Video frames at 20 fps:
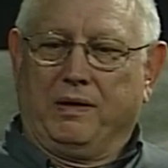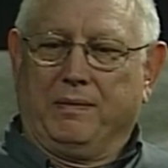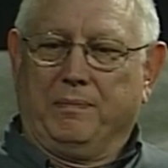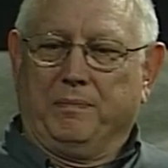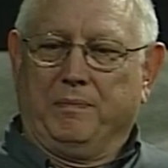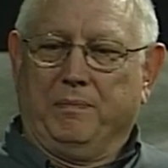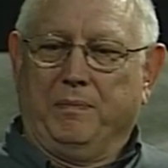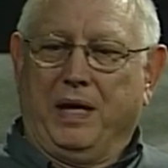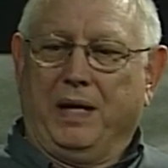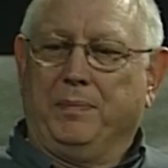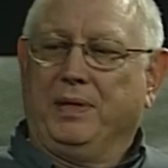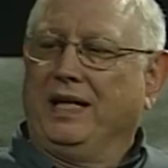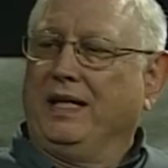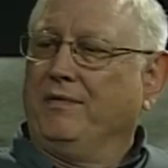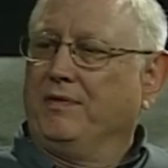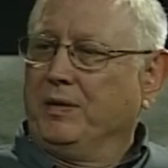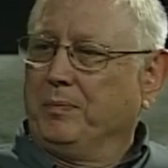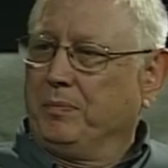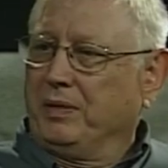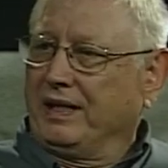maybe
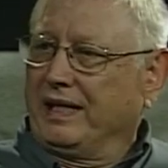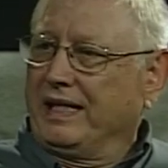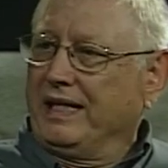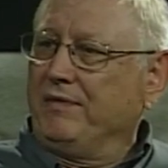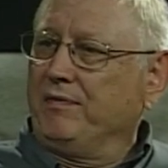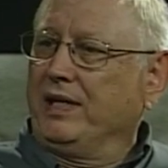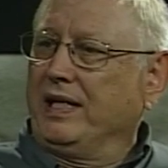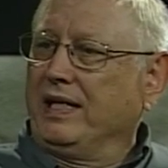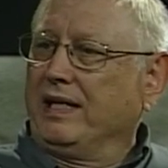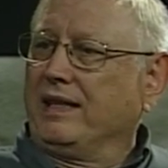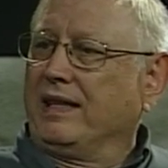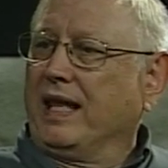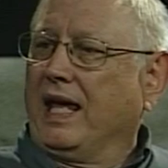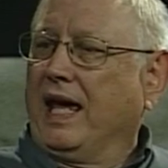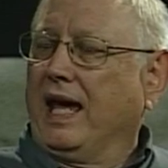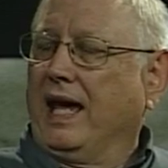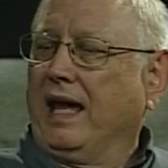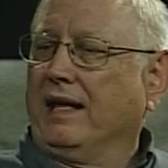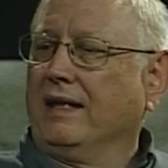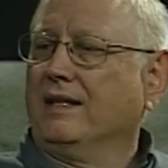even believing
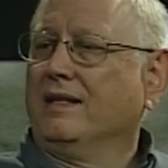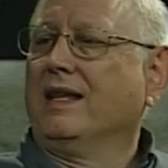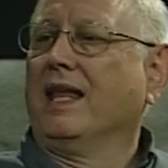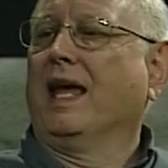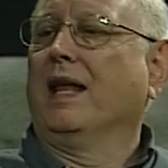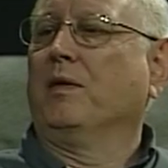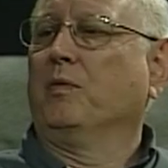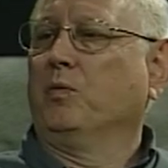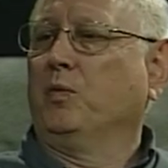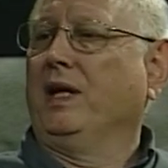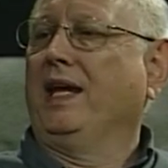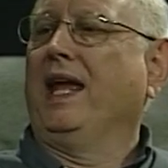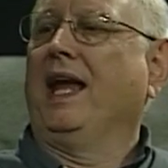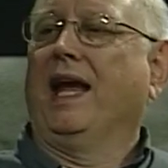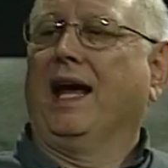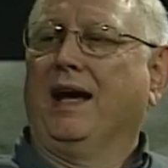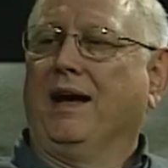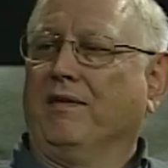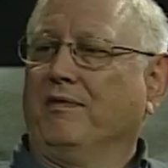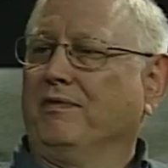that we
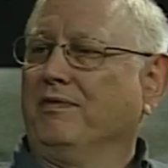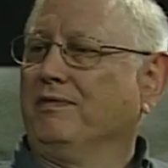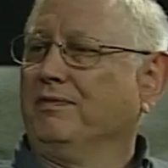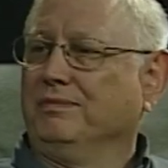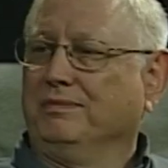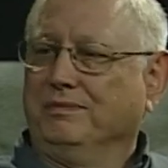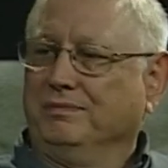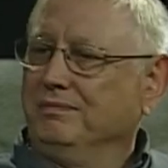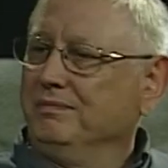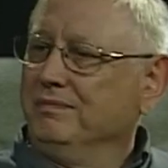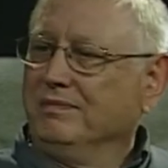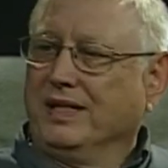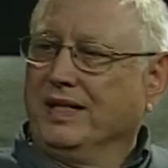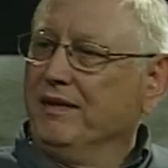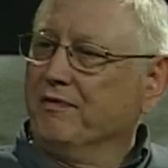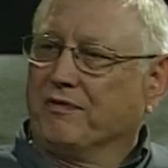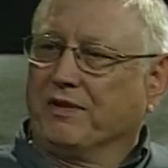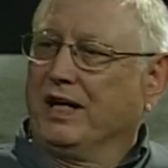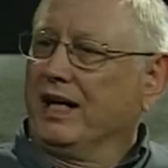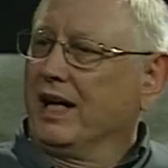have
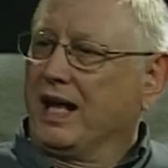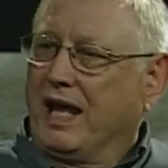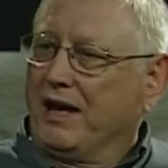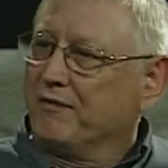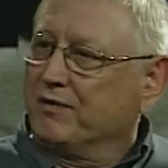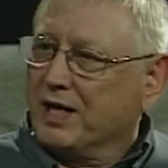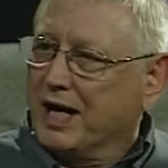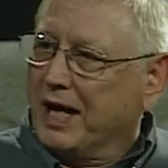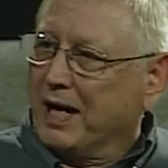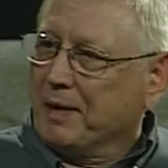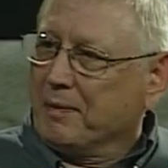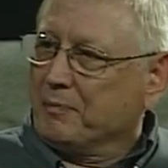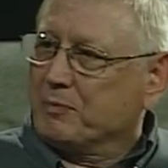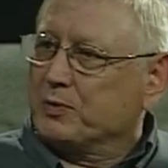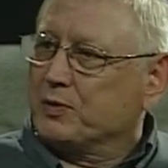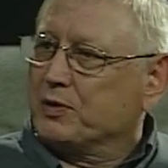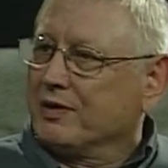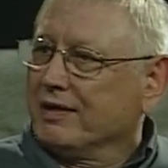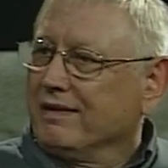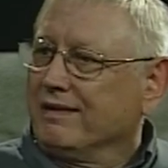infinite
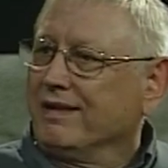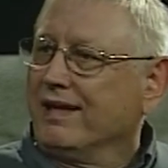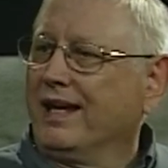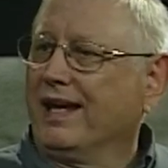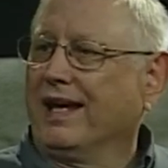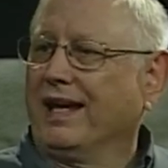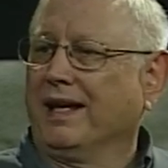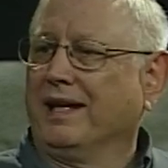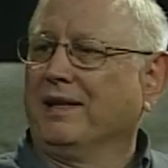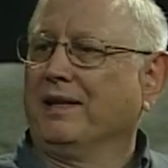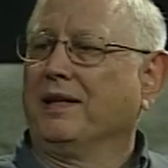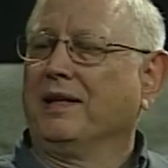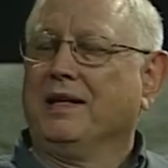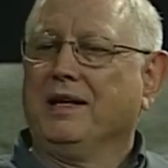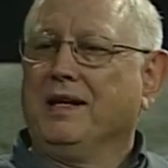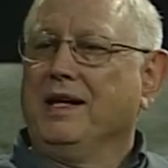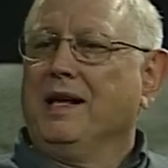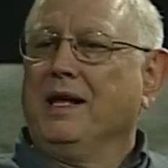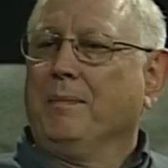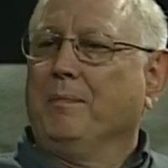lifetimes, and
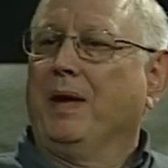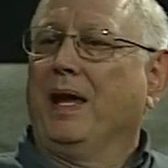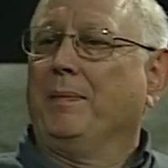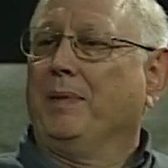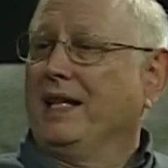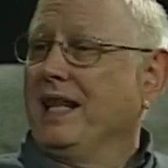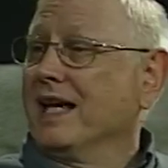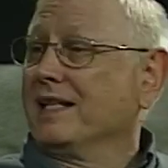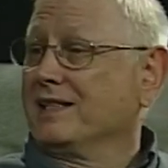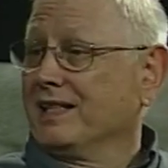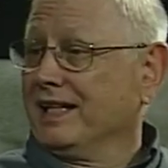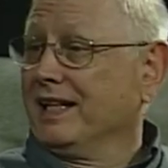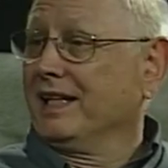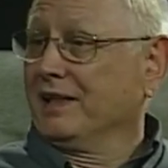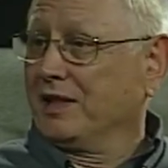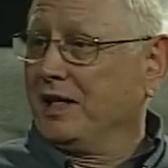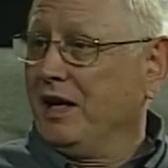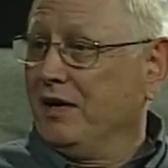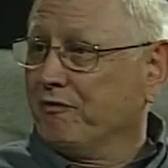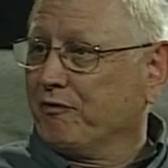maybe that's a
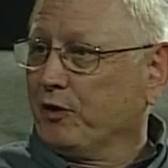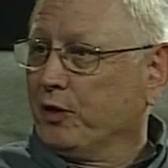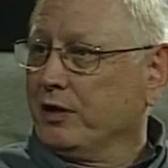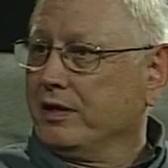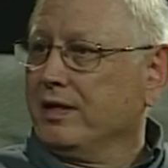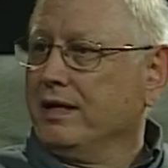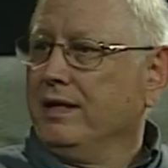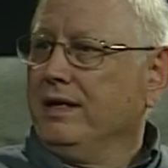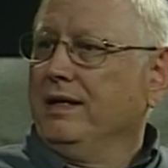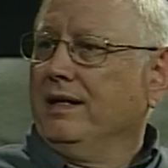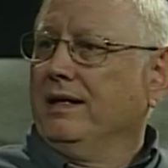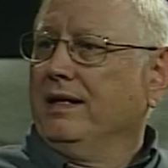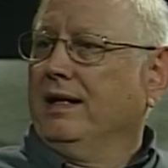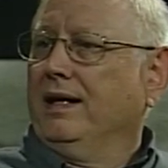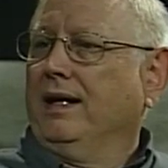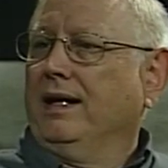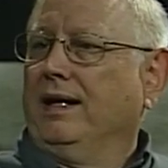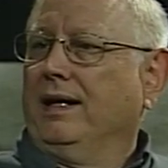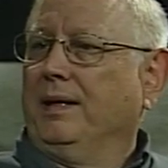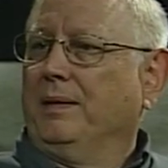little comfort.
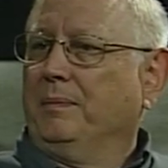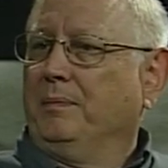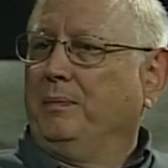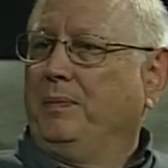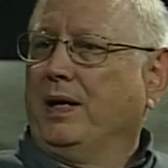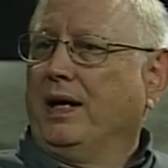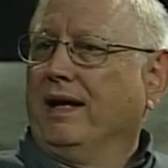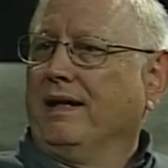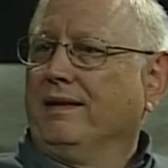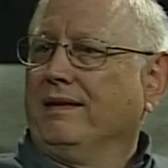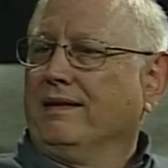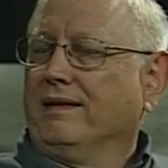But